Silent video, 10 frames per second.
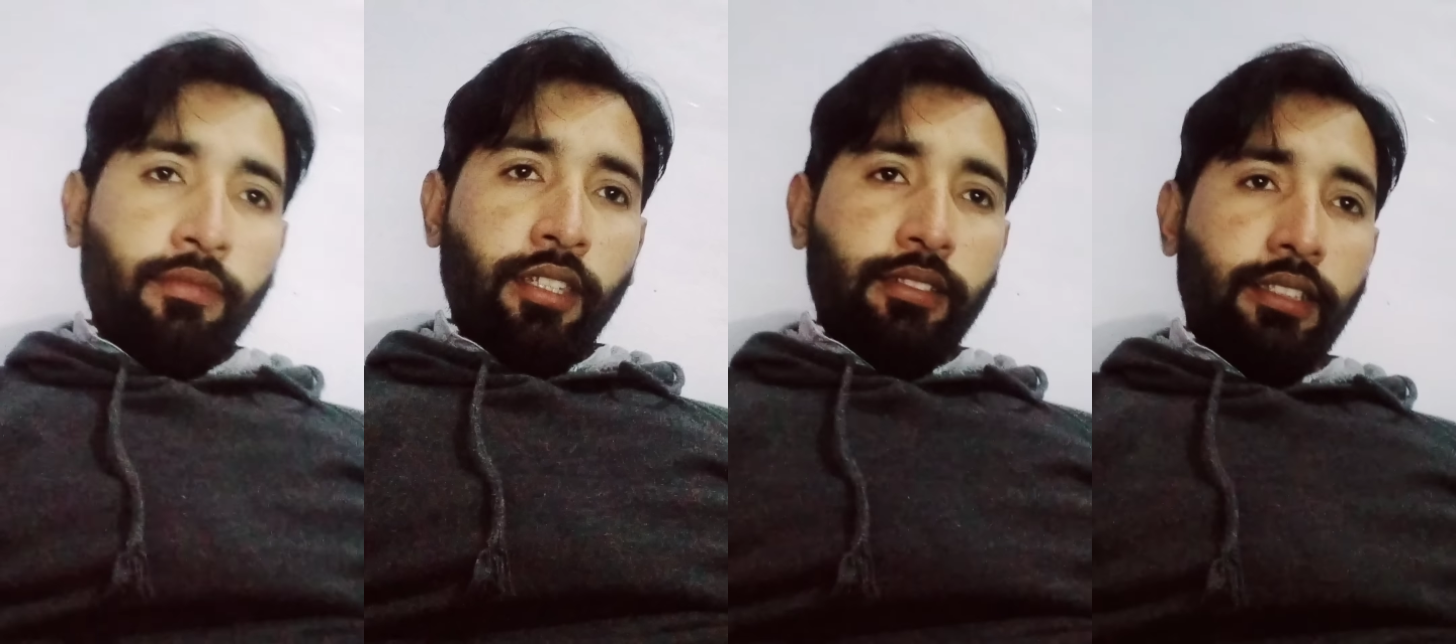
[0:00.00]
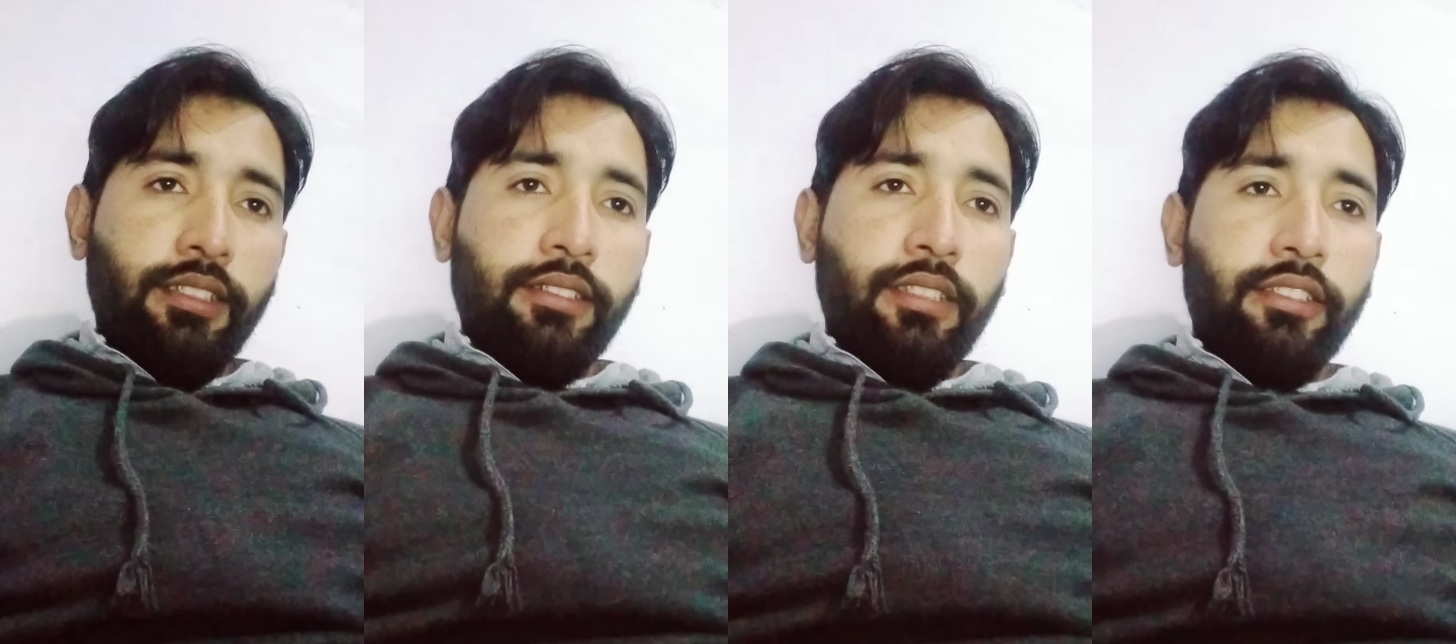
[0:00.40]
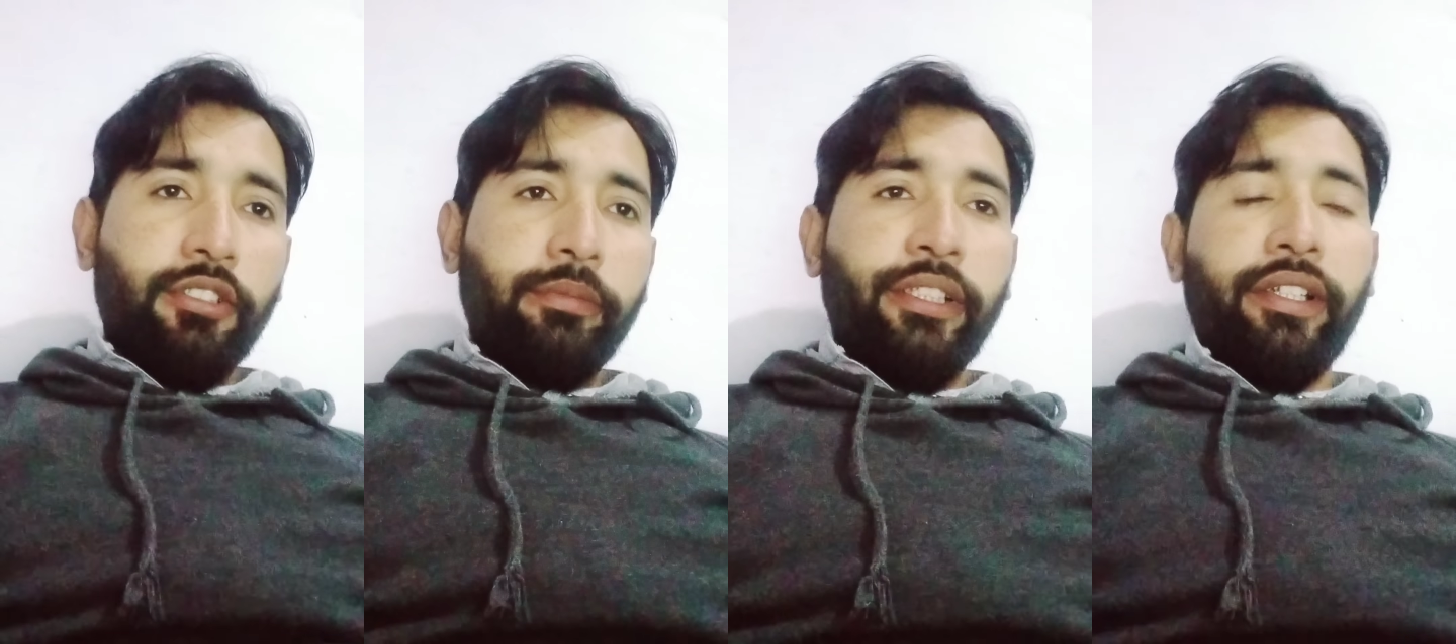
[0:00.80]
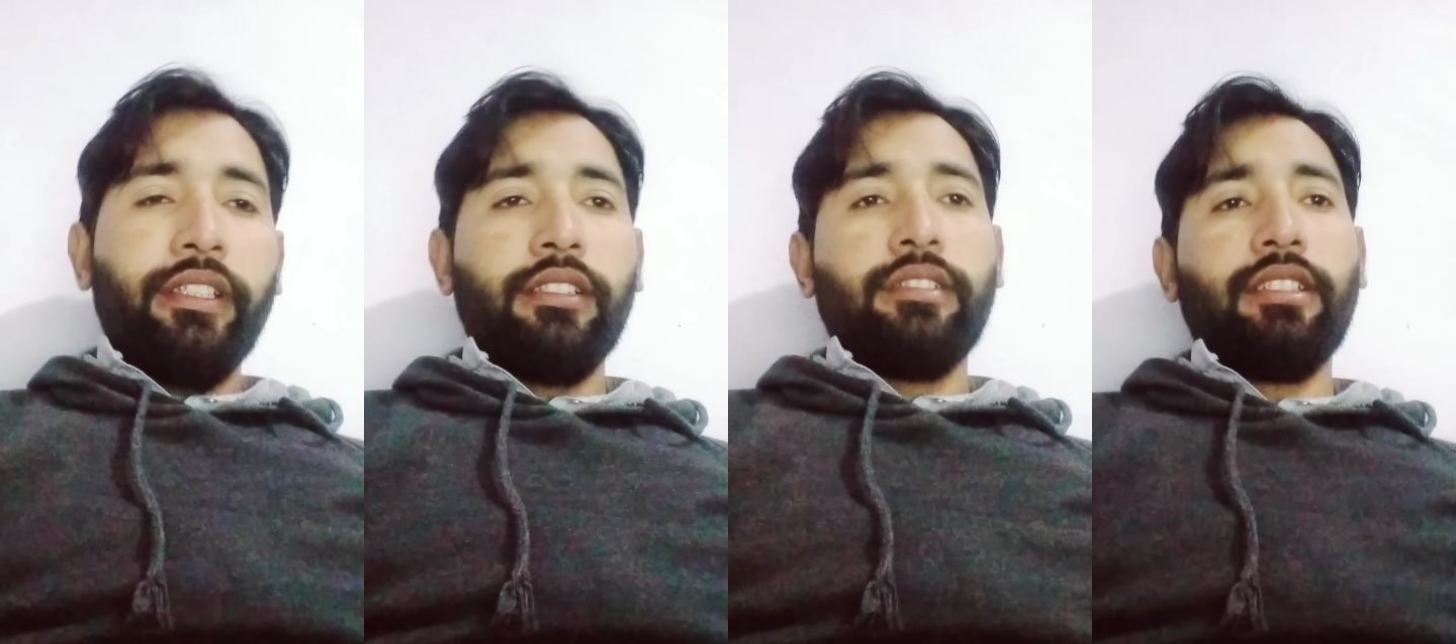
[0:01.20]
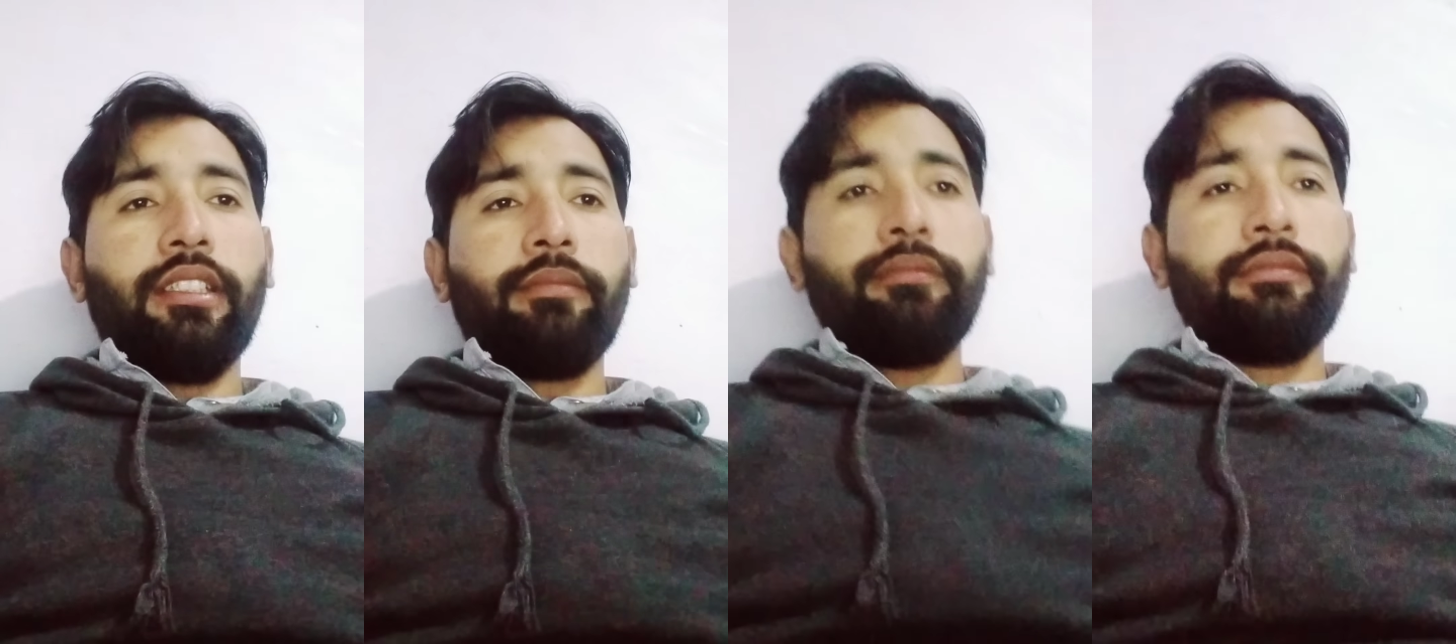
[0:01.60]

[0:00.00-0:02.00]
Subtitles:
This is a geometrical shape